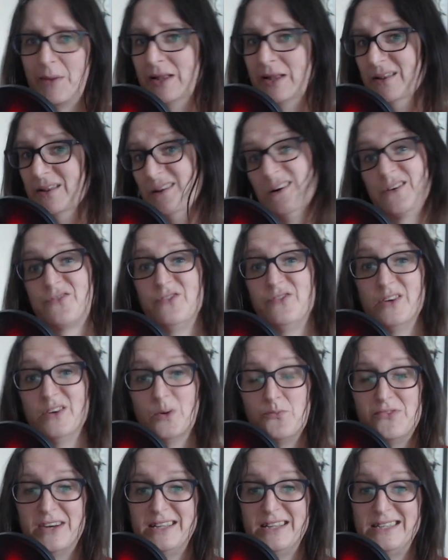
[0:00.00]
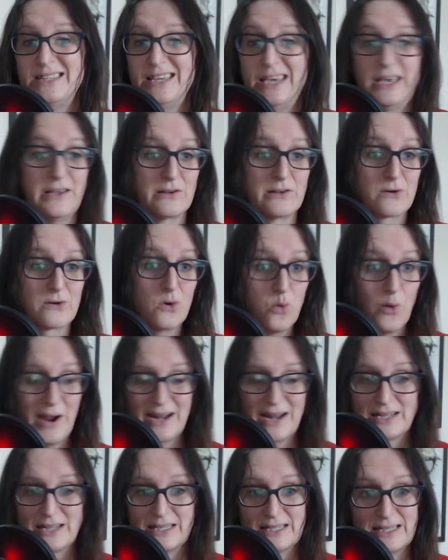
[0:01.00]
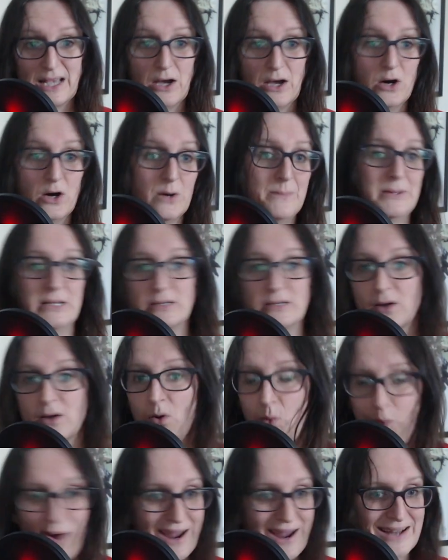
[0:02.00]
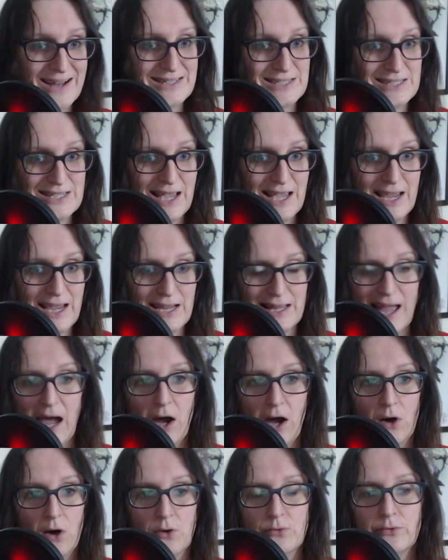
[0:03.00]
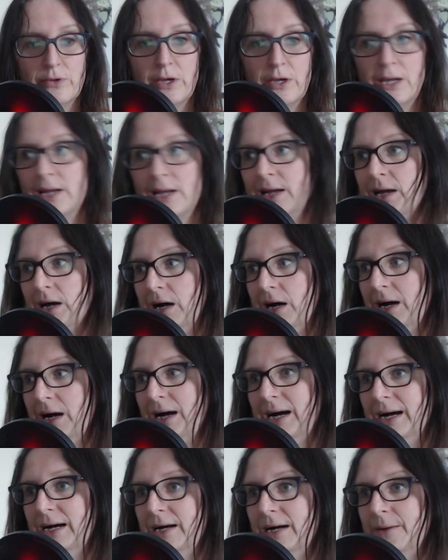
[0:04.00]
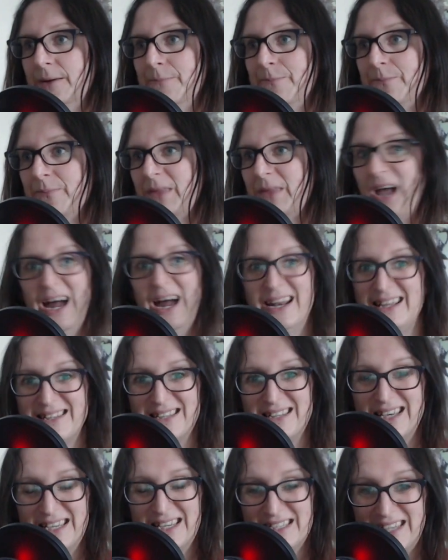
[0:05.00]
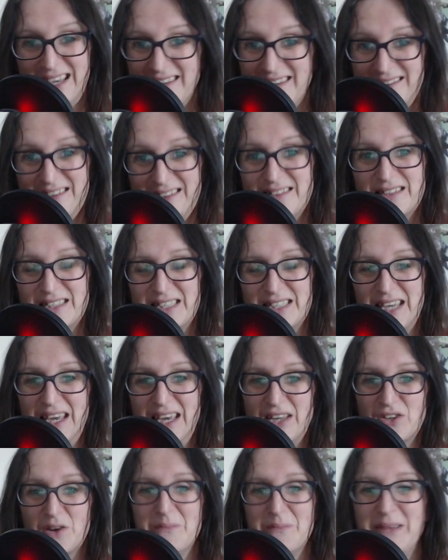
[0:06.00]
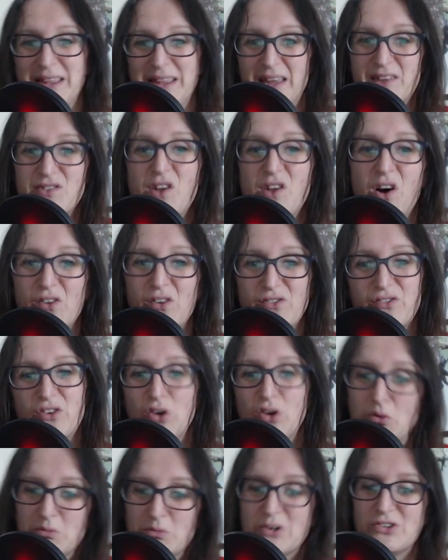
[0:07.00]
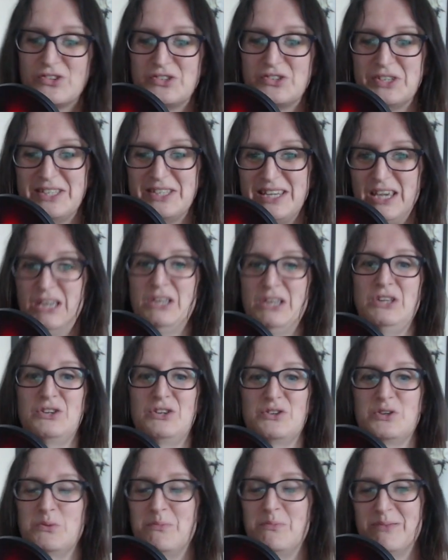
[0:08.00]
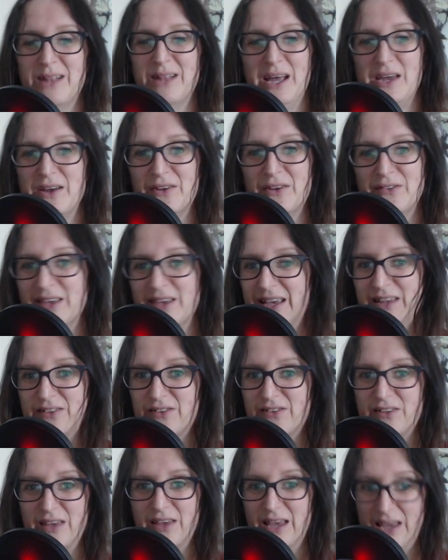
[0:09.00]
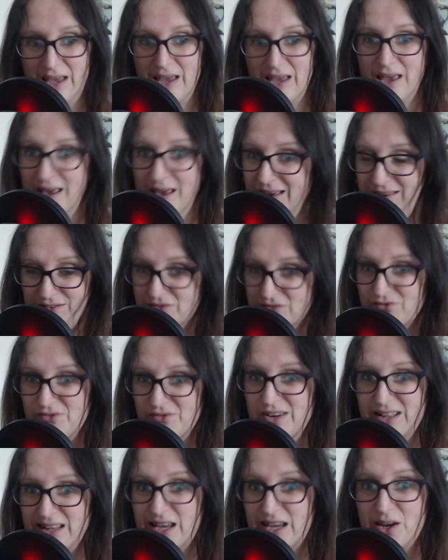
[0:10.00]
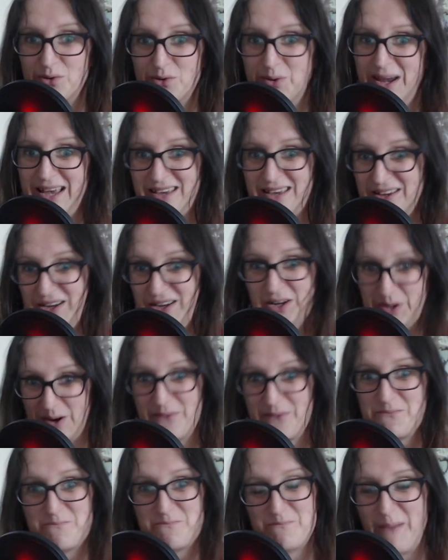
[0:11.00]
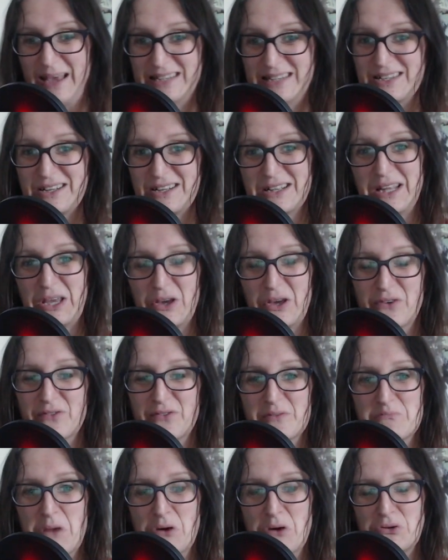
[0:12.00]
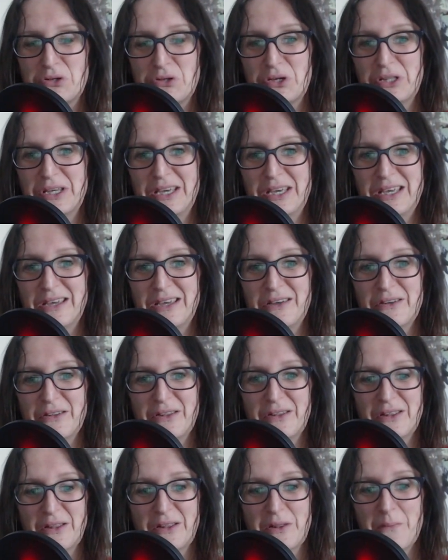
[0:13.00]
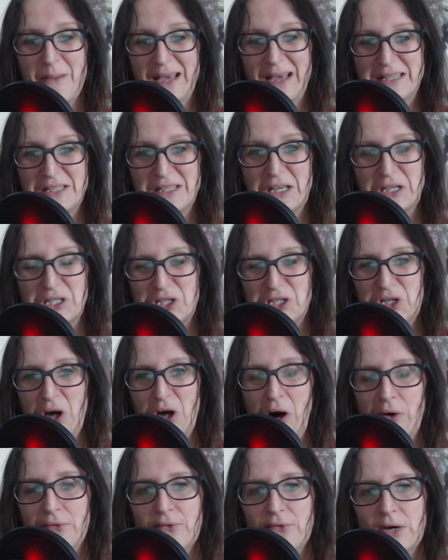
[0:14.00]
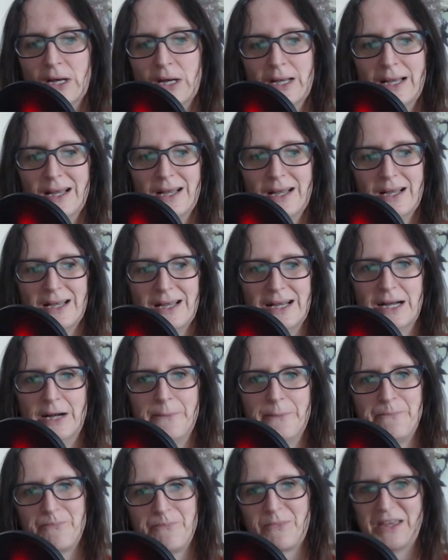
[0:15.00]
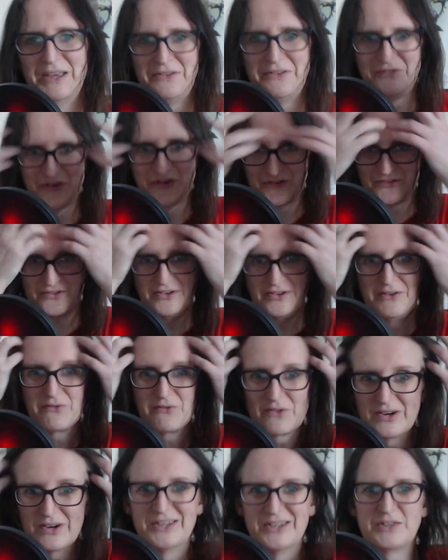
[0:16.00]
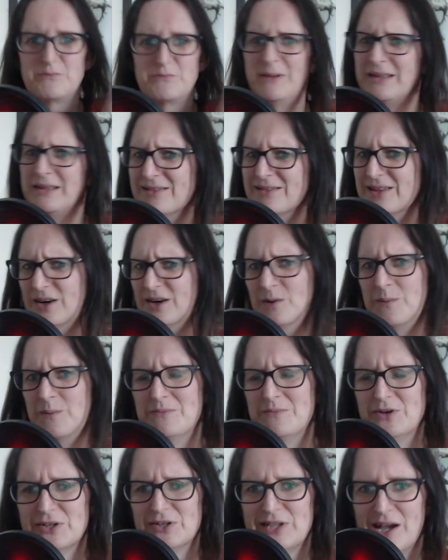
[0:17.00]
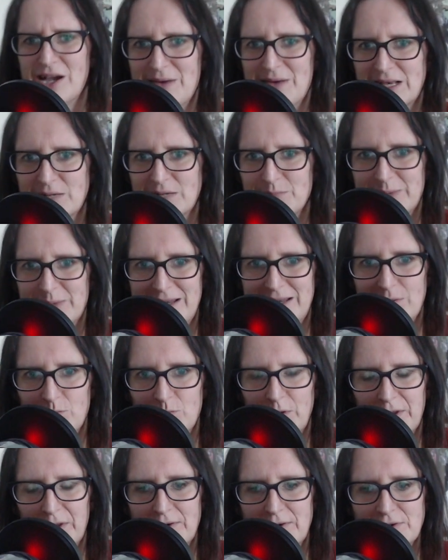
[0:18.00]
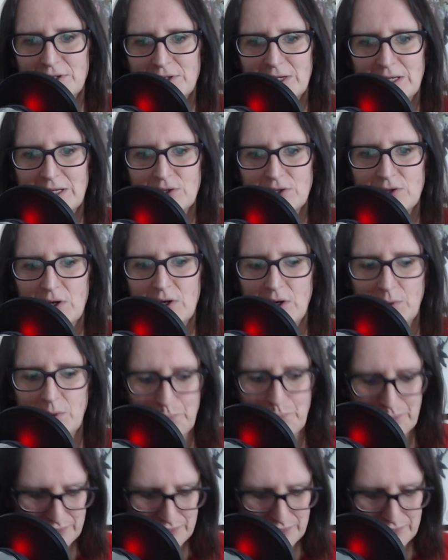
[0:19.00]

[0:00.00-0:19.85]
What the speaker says: It looks real pretty, it's quick to set up, it's quick to take down. And it's easy to teach. I mean, there's not too much to teach to players. It is a really quick, you know, I've basically covered most of the basic stuff. You've got to spend a little bit more time explaining what those things do.